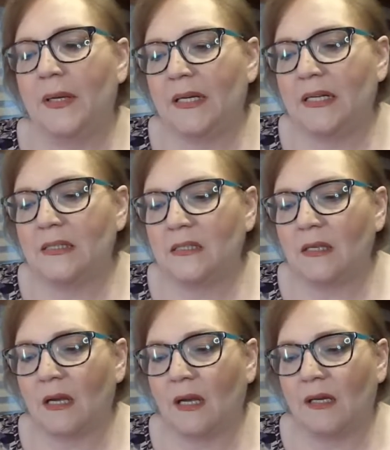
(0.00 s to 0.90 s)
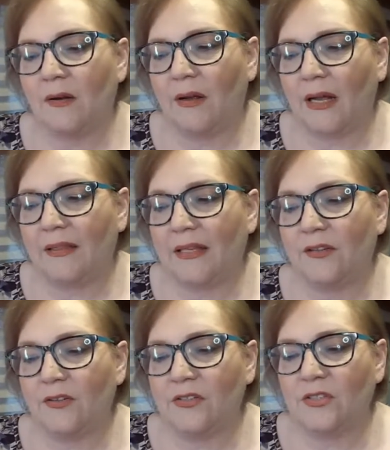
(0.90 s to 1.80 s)
but it's, you know, I
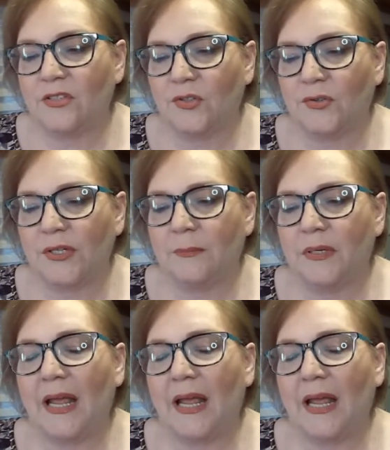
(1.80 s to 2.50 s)
think there is to a degree,